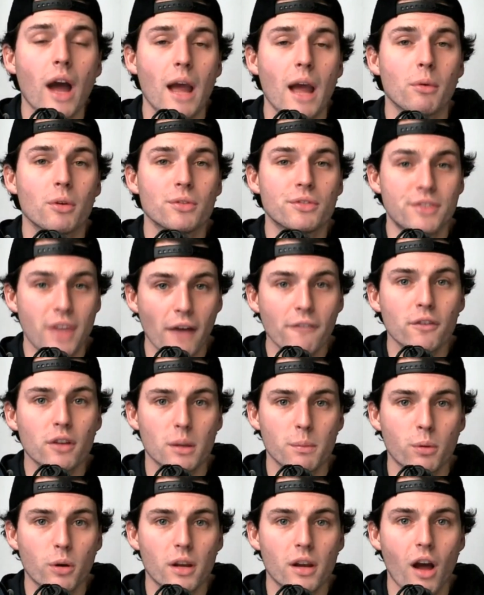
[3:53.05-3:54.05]
I will
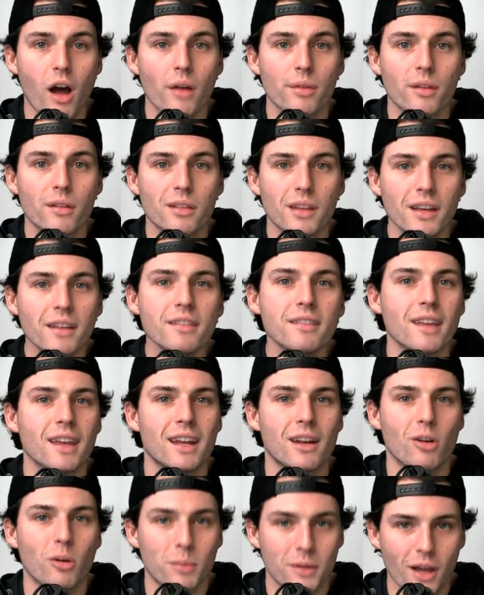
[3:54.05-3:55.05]
definitely put it on the list
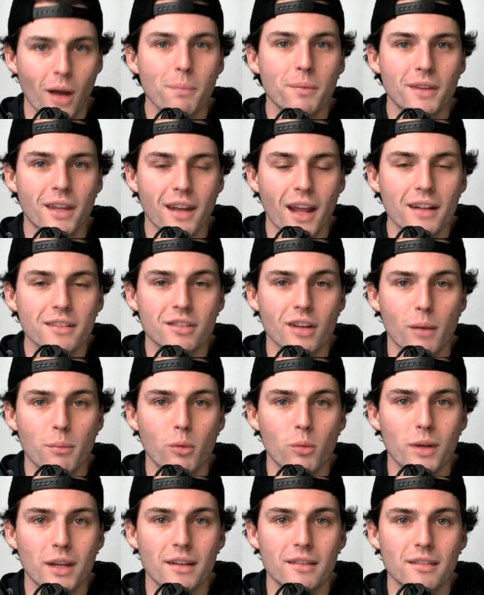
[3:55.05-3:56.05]
and it will be up in the next
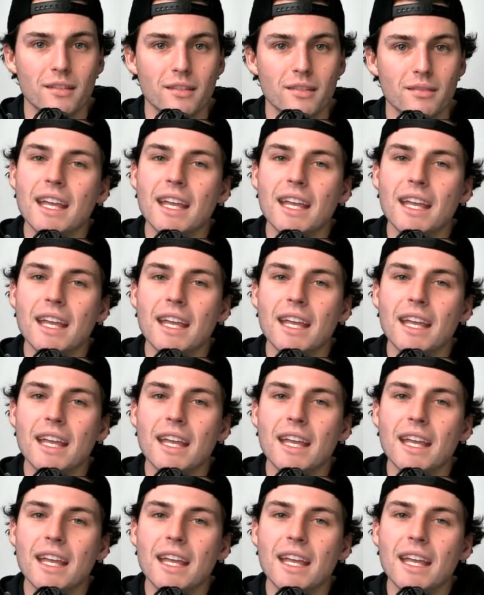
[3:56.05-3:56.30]
couple weeks.